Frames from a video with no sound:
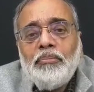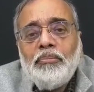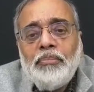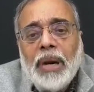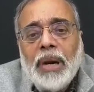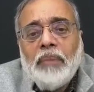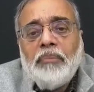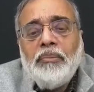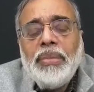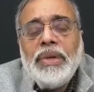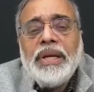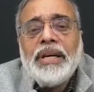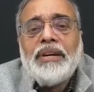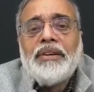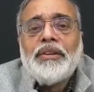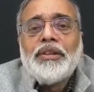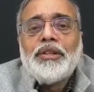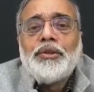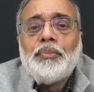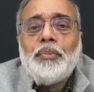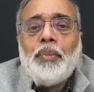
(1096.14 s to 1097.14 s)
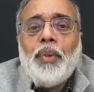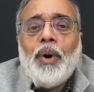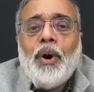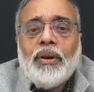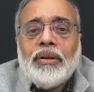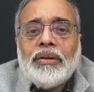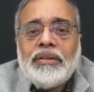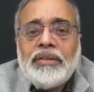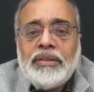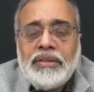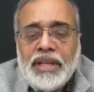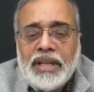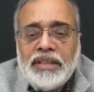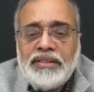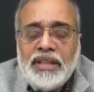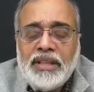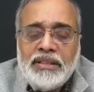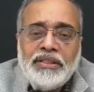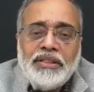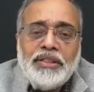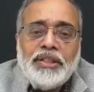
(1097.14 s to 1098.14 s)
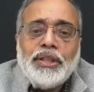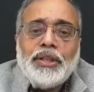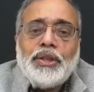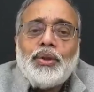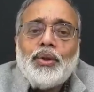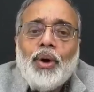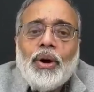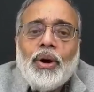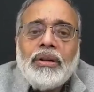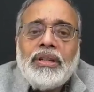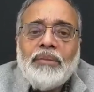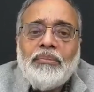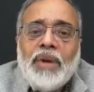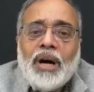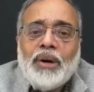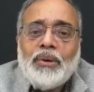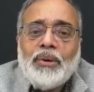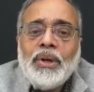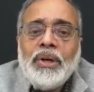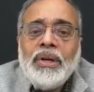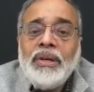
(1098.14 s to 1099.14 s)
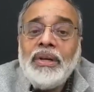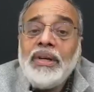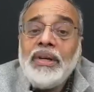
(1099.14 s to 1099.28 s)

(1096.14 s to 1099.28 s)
public response that Satyajit talked about,